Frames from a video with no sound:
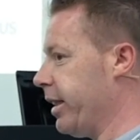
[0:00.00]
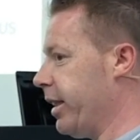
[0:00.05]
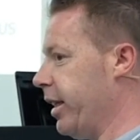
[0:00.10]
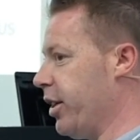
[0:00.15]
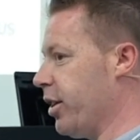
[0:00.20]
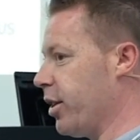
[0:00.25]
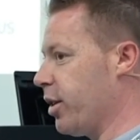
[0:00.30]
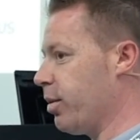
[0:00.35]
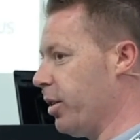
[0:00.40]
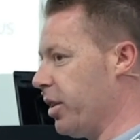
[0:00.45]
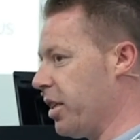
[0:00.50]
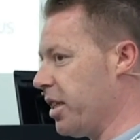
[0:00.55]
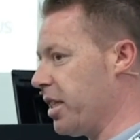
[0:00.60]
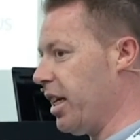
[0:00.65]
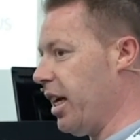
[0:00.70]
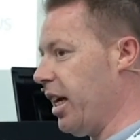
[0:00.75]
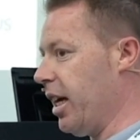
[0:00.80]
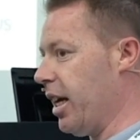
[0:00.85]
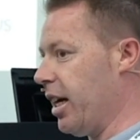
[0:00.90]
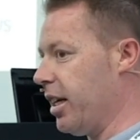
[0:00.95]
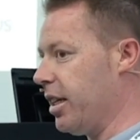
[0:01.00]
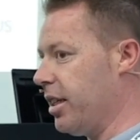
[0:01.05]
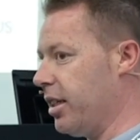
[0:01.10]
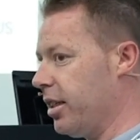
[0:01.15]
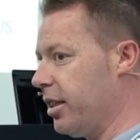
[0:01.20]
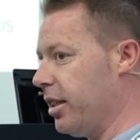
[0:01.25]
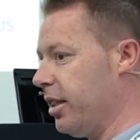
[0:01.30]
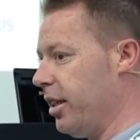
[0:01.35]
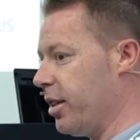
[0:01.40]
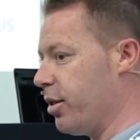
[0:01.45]
I just want to say that
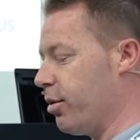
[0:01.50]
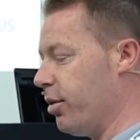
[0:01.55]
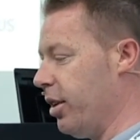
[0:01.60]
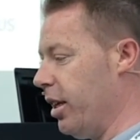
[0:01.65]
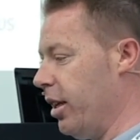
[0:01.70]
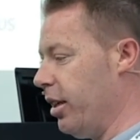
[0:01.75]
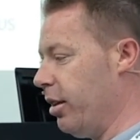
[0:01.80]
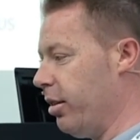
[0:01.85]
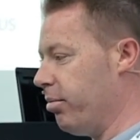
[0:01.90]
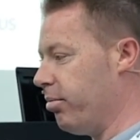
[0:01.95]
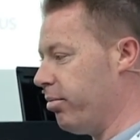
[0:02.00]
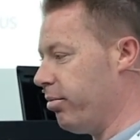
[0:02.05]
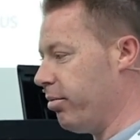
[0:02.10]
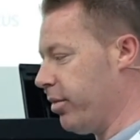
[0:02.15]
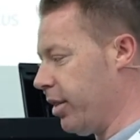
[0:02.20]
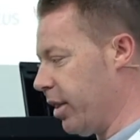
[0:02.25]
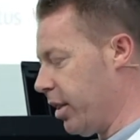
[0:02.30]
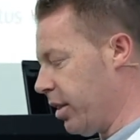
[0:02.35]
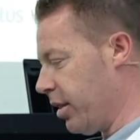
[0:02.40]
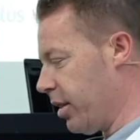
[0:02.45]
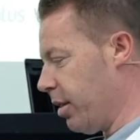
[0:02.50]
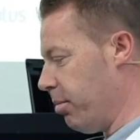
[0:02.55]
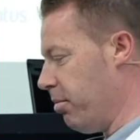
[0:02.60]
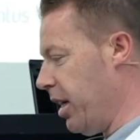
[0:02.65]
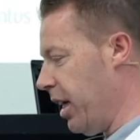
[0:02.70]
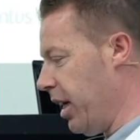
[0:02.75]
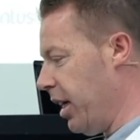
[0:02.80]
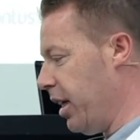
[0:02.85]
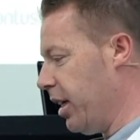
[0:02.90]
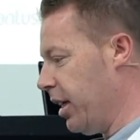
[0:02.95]
it's really, to
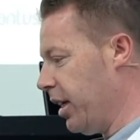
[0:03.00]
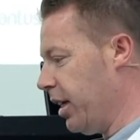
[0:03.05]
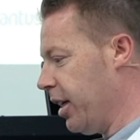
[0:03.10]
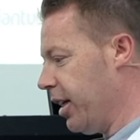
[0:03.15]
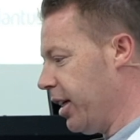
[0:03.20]
me,